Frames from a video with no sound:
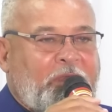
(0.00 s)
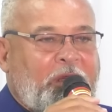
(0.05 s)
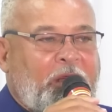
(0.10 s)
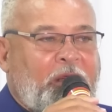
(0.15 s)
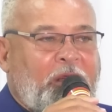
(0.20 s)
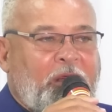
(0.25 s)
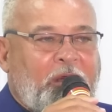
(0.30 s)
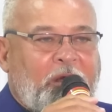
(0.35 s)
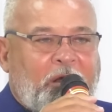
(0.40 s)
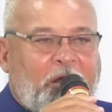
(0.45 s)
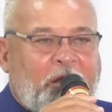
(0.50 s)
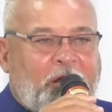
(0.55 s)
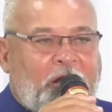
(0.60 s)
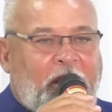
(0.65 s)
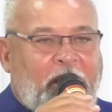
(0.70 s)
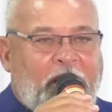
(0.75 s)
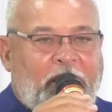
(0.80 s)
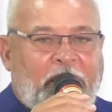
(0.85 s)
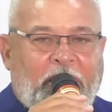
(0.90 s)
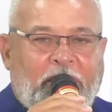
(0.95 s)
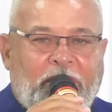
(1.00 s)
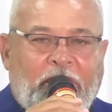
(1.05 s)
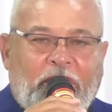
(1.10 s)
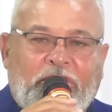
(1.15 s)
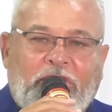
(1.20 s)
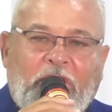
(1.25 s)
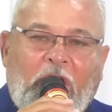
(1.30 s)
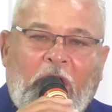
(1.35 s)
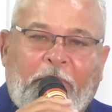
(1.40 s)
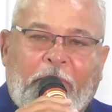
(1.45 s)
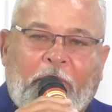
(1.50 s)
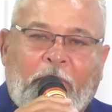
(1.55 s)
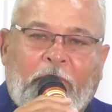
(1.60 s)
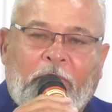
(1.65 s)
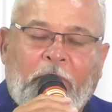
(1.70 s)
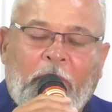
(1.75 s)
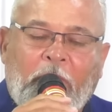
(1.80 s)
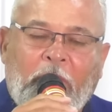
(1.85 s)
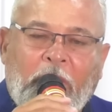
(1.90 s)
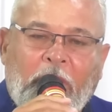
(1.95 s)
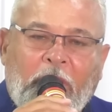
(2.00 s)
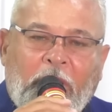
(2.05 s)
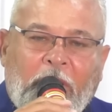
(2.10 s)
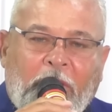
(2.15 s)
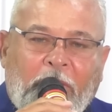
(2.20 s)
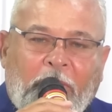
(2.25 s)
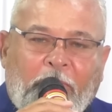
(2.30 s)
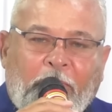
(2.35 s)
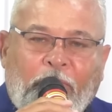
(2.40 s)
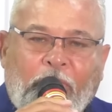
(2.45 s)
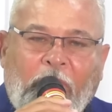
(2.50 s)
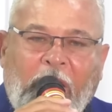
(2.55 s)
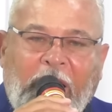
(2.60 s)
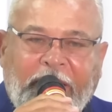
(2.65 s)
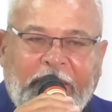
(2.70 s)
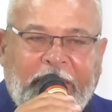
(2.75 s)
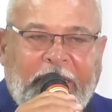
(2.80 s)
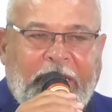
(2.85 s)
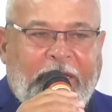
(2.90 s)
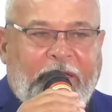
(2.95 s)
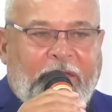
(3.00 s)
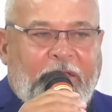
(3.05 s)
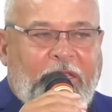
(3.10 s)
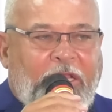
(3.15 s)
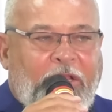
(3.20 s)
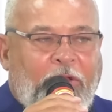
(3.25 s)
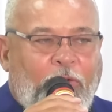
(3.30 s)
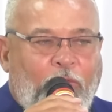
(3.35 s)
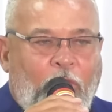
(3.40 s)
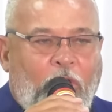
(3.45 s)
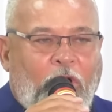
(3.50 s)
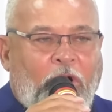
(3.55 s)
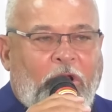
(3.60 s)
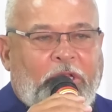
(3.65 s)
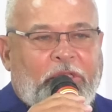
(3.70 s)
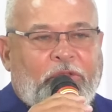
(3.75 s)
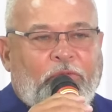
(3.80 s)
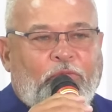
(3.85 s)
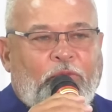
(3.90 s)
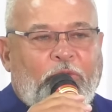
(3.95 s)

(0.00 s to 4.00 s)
the top branding in the world.